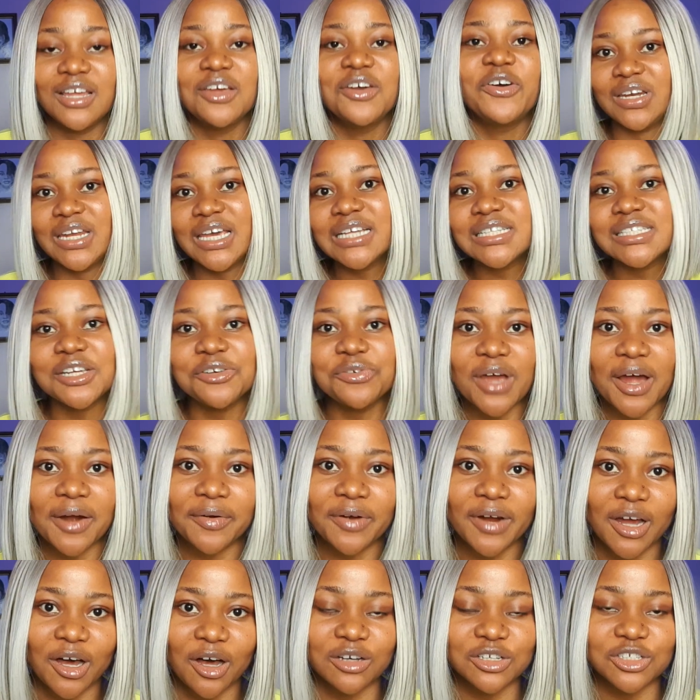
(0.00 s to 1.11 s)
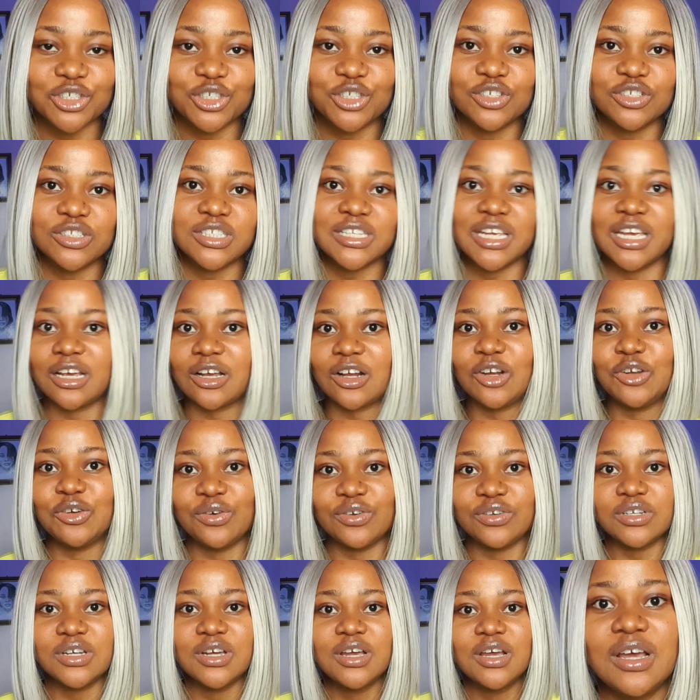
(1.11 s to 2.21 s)
Your LinkedIn URL shouldn't
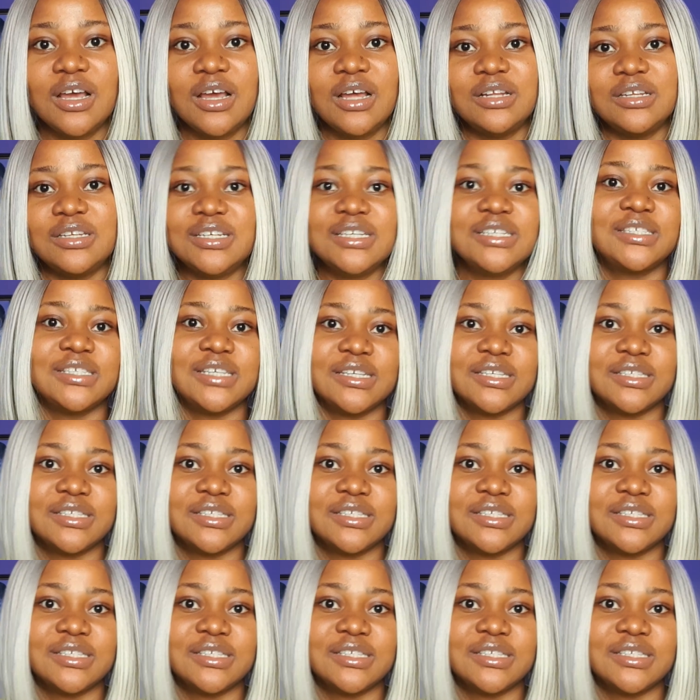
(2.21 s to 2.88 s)
include this,